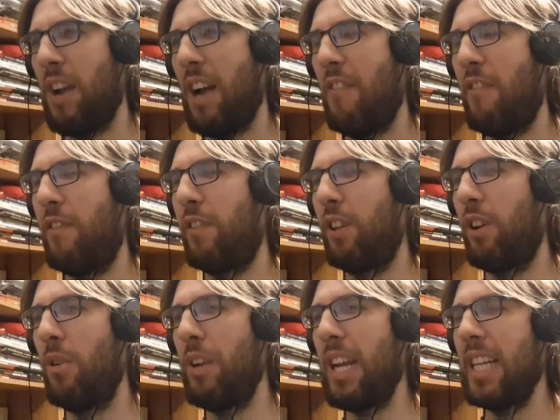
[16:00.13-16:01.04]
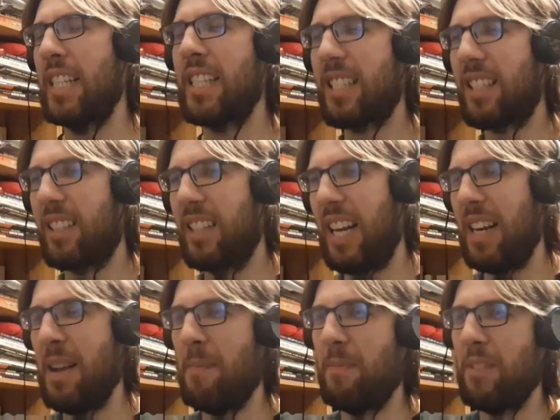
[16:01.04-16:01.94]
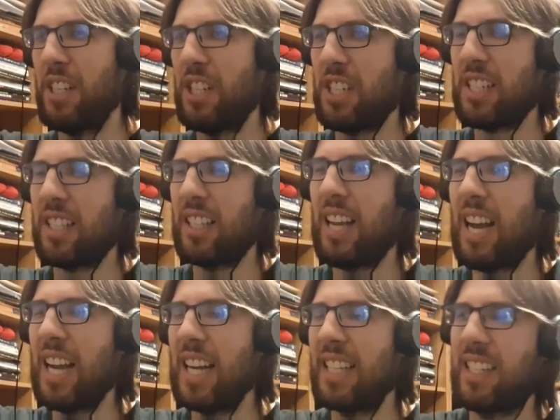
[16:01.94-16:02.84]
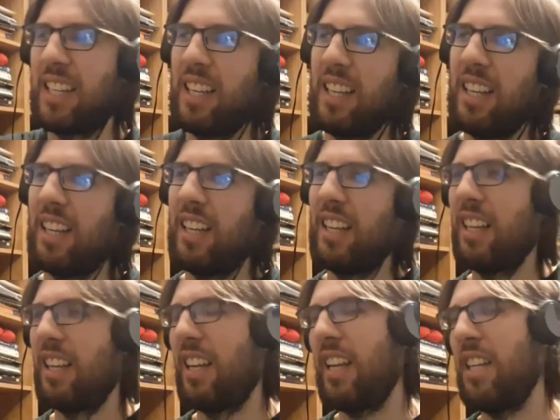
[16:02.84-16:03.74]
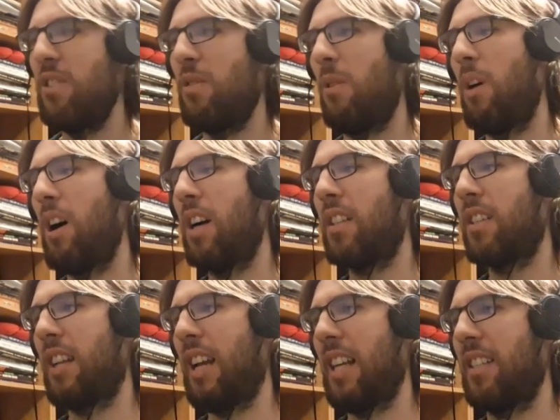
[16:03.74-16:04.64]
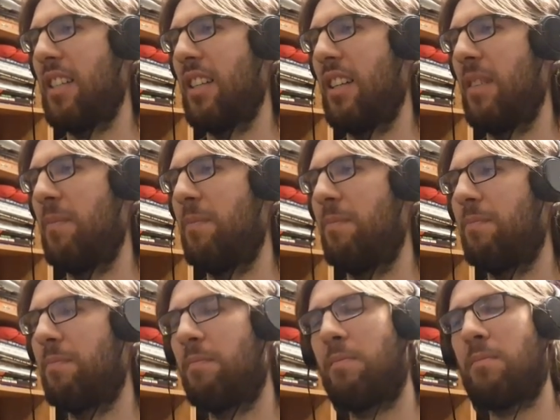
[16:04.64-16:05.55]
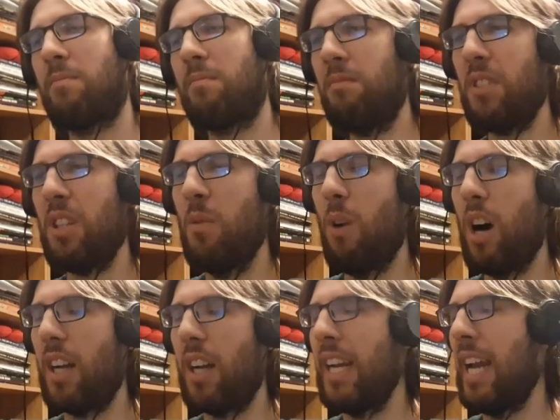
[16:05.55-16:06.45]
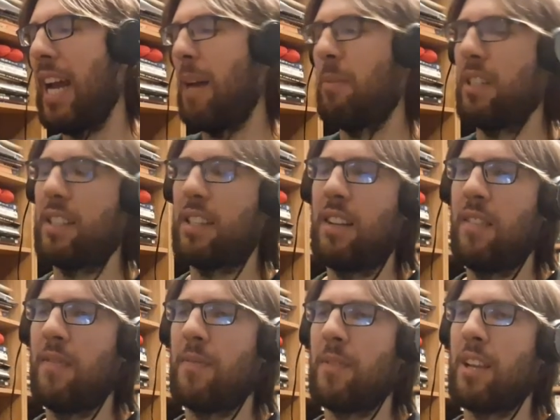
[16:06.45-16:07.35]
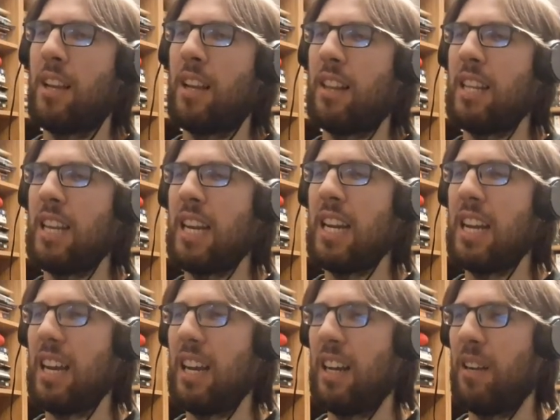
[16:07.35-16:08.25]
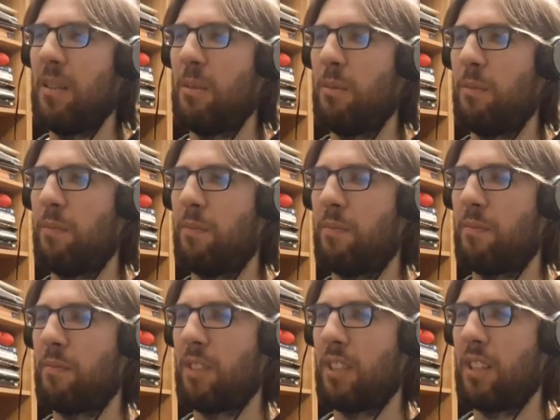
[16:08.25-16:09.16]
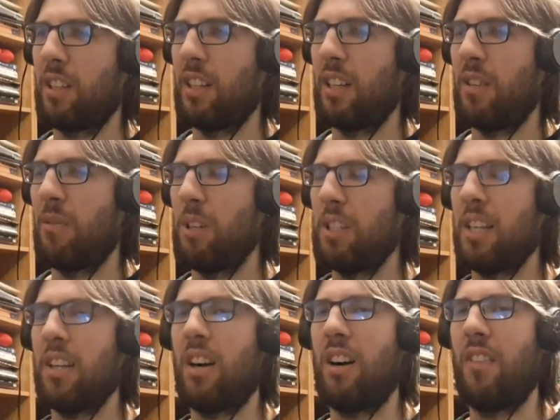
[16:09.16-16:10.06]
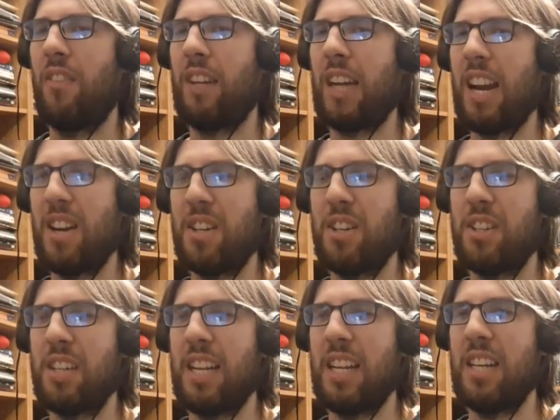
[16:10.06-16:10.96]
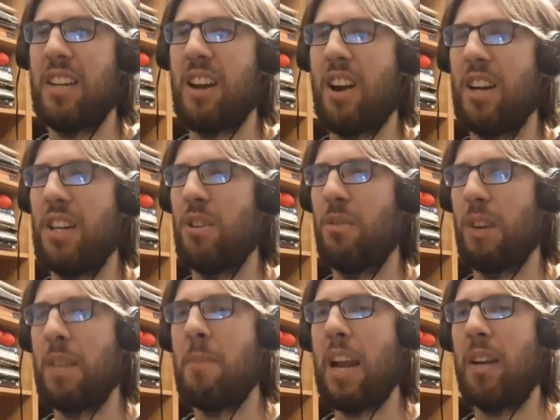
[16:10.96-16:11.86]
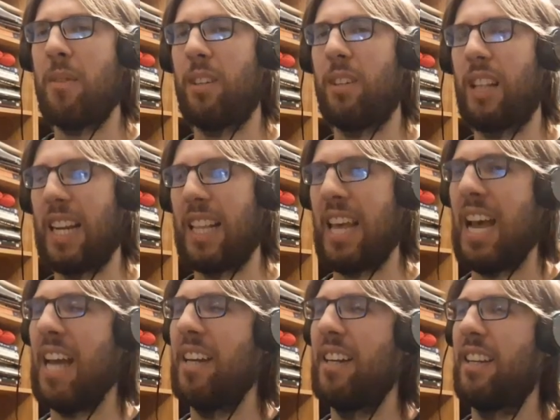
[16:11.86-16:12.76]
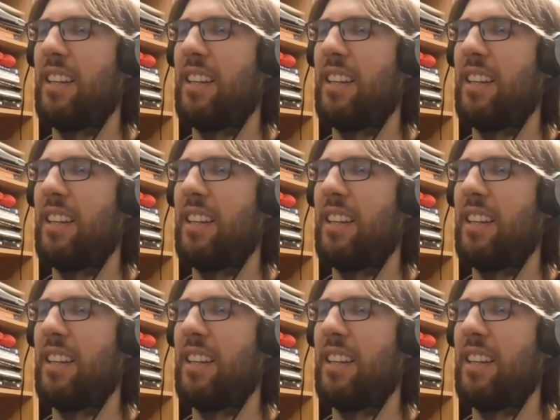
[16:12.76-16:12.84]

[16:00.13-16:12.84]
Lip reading: how floaty and how and just slides into a walk as the walking happens. The what's it called? The characters in RE2 Remake were like that.